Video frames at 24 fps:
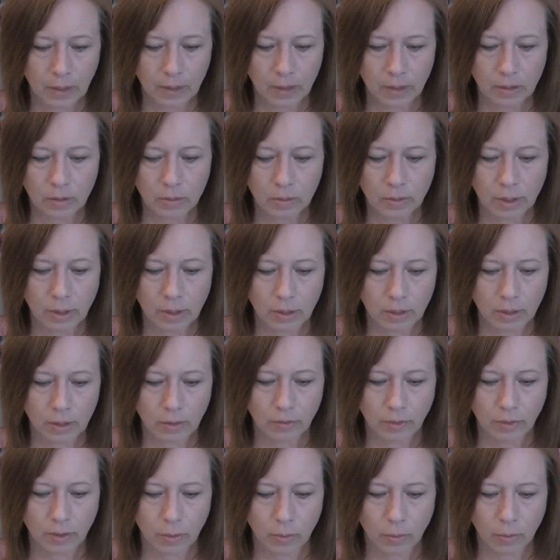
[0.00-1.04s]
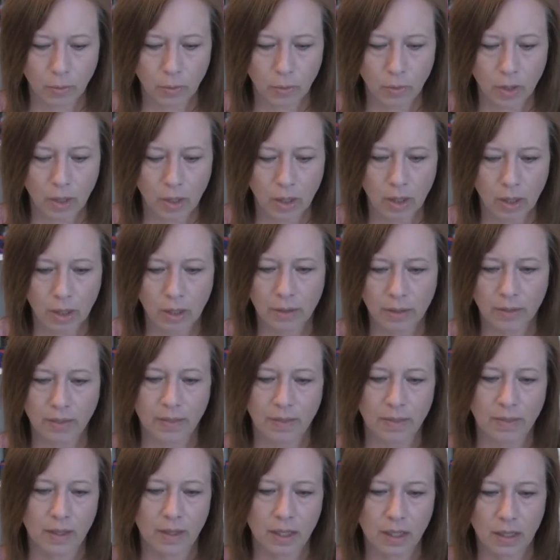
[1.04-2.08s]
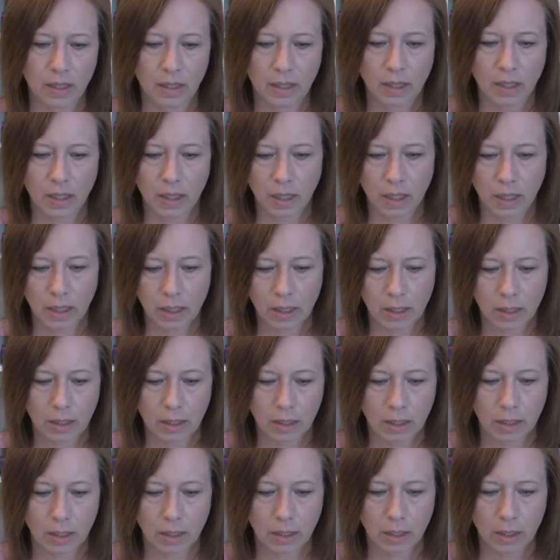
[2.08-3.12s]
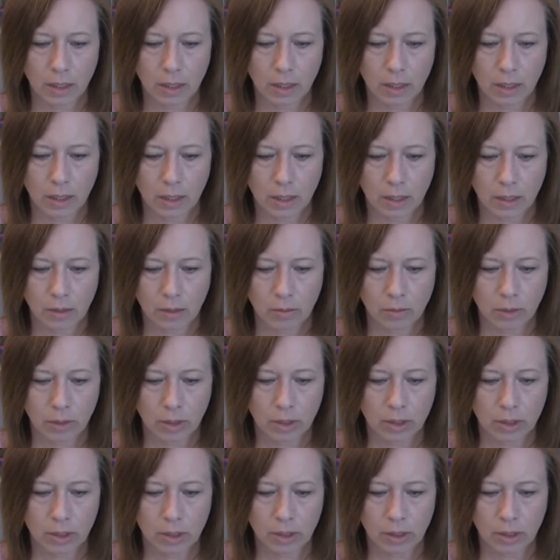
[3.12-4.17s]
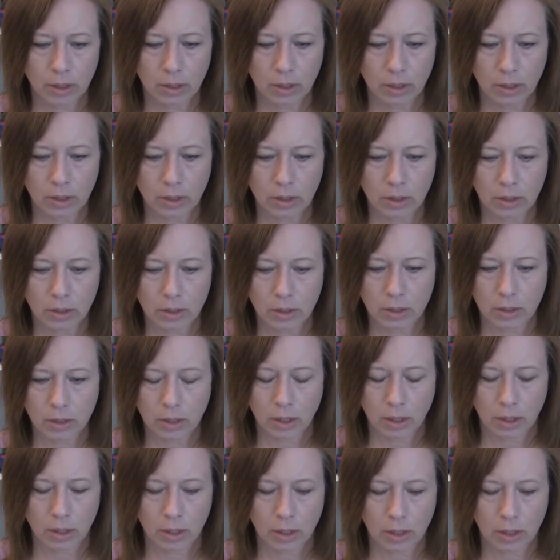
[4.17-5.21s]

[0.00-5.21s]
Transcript: just want to look for one thing, which is,